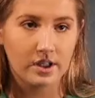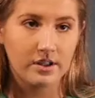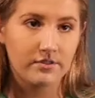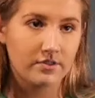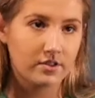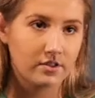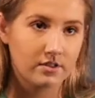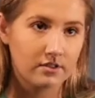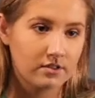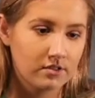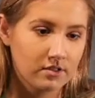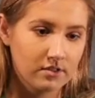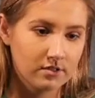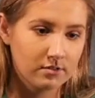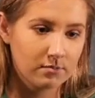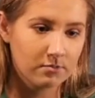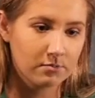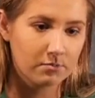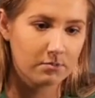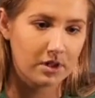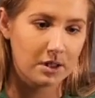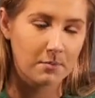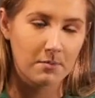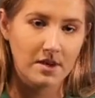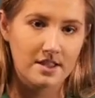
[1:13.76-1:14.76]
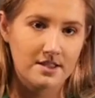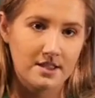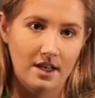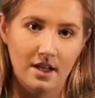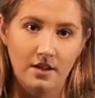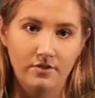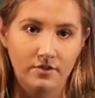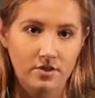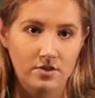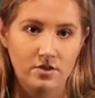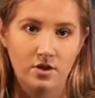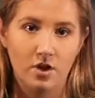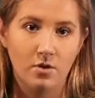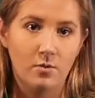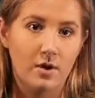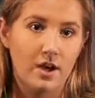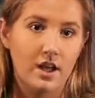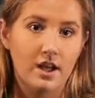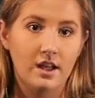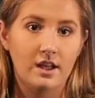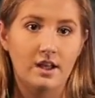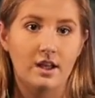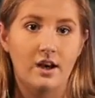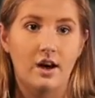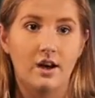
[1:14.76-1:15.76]
Even me myself, there's no
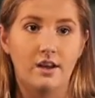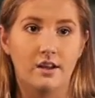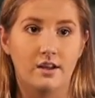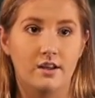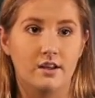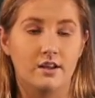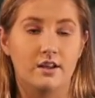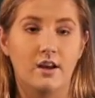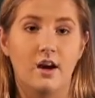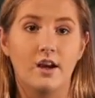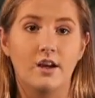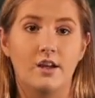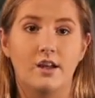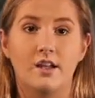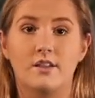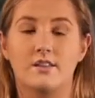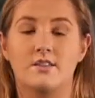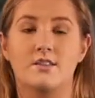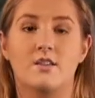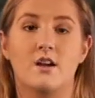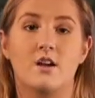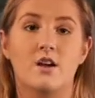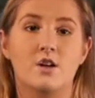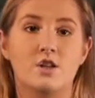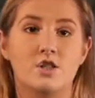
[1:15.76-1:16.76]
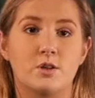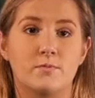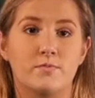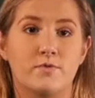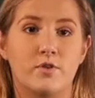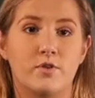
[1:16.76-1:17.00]
way I get the scholarship